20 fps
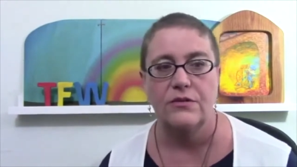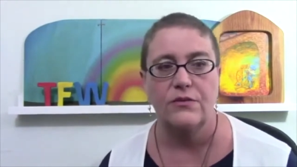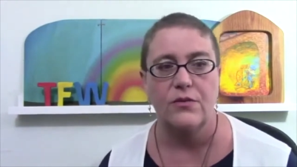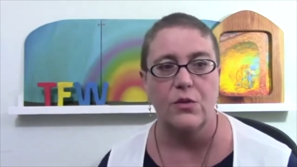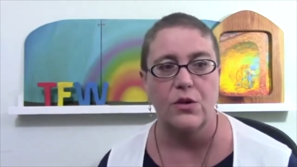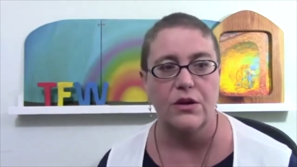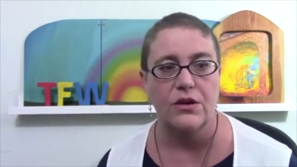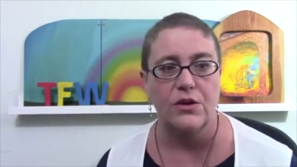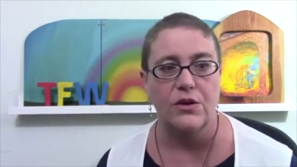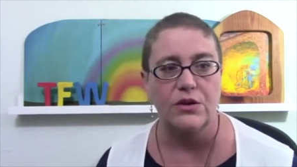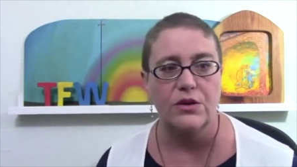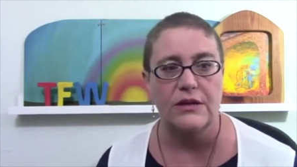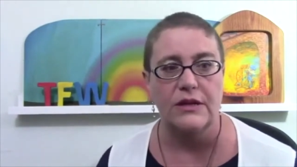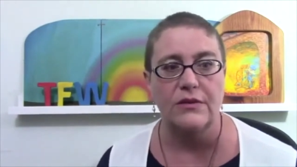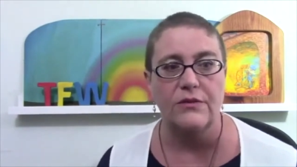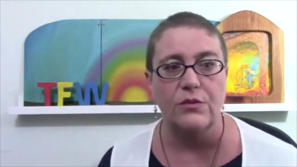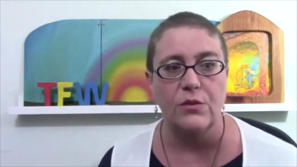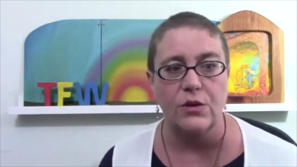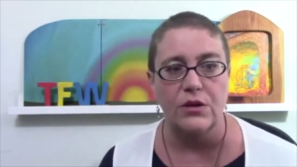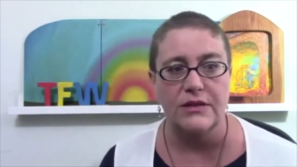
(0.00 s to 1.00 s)

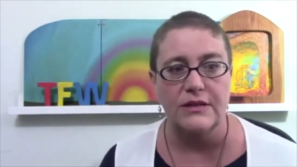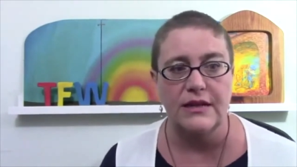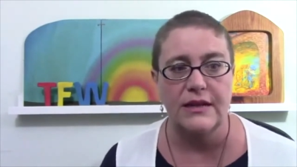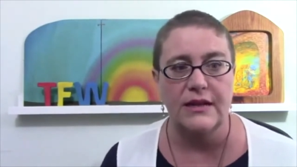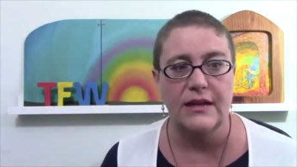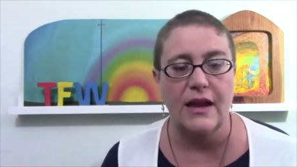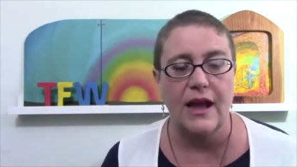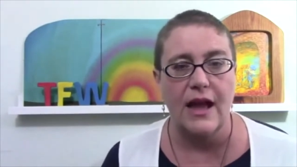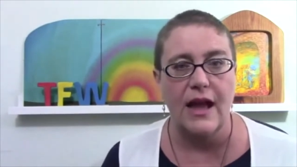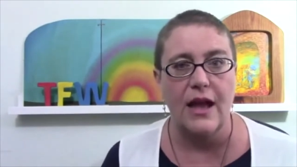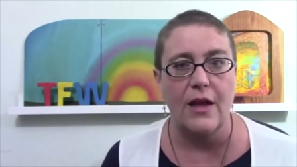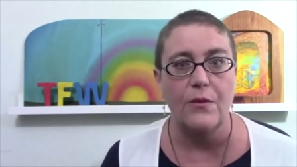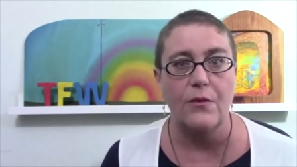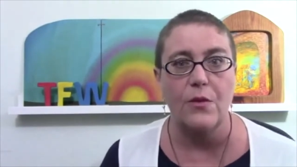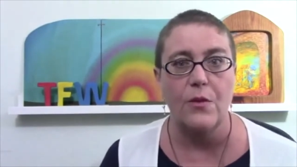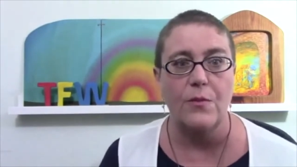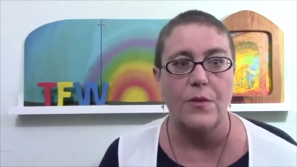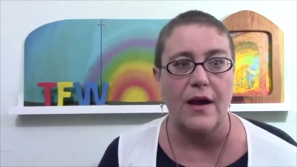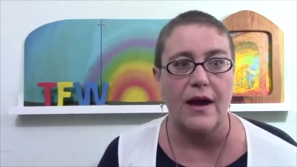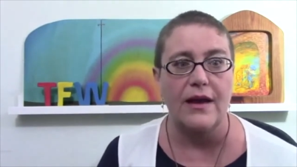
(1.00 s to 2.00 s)
13, 14, I
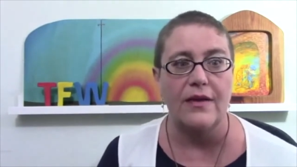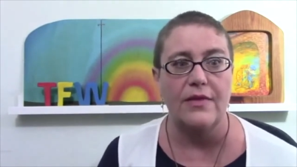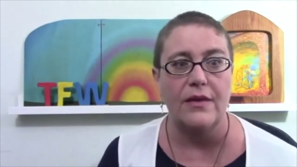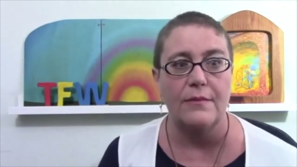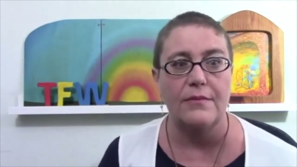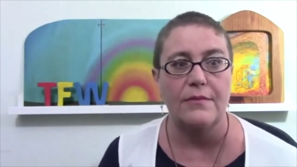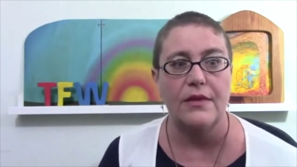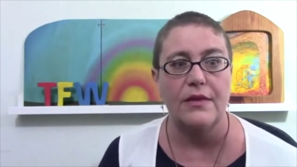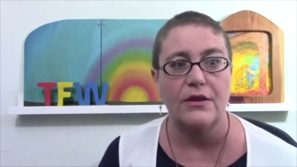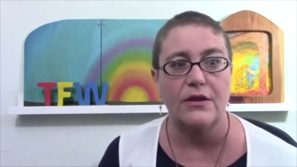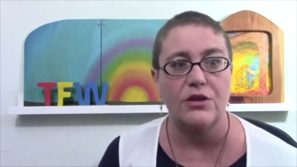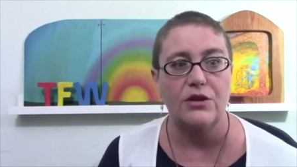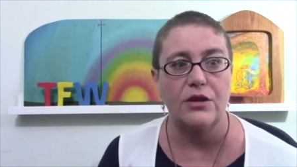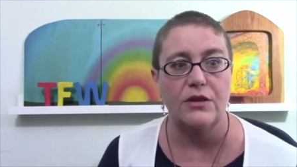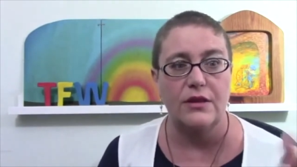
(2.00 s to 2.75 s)
will buy them the,